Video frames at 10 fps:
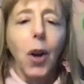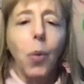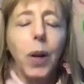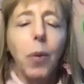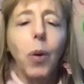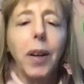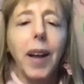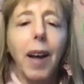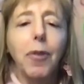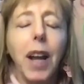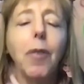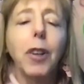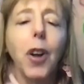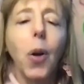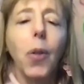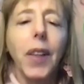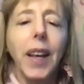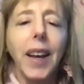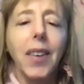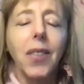we would have never known
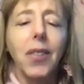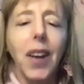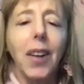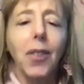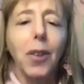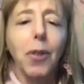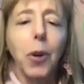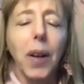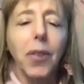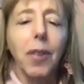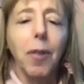the extent of U.S.